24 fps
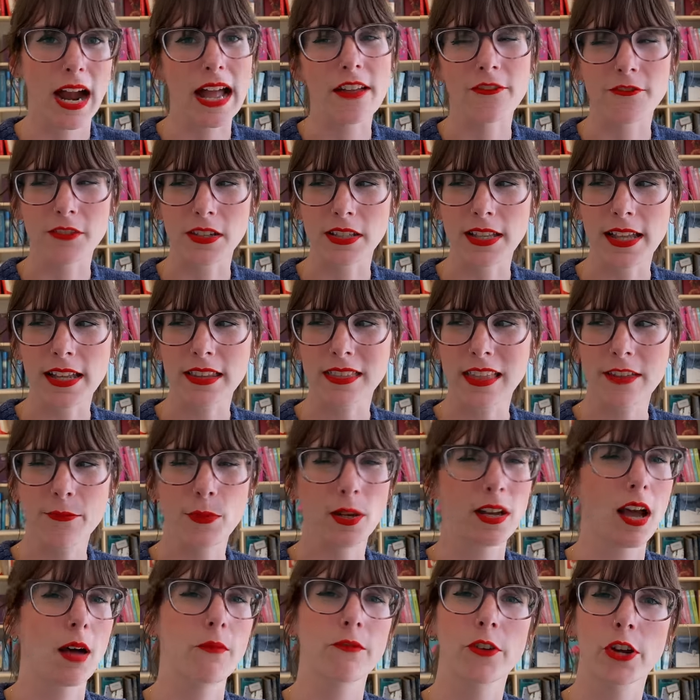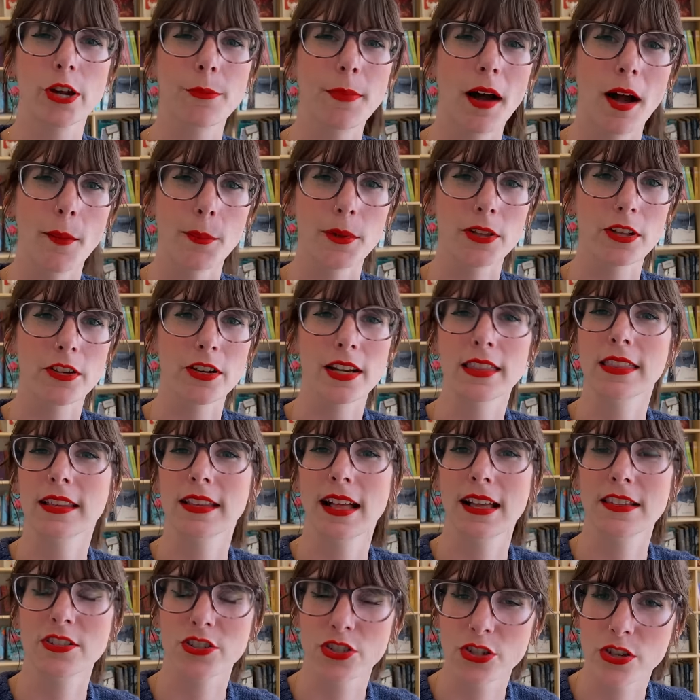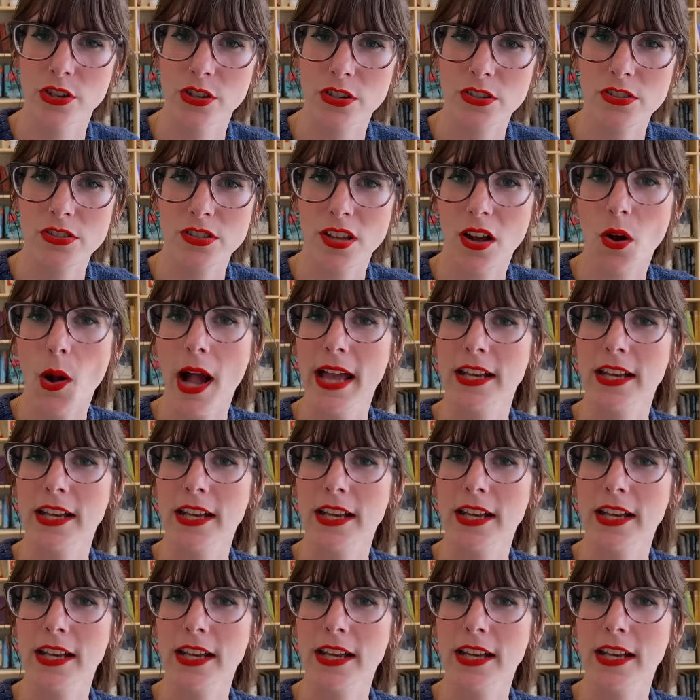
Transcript: I feel like they've become very popular in the last year or so.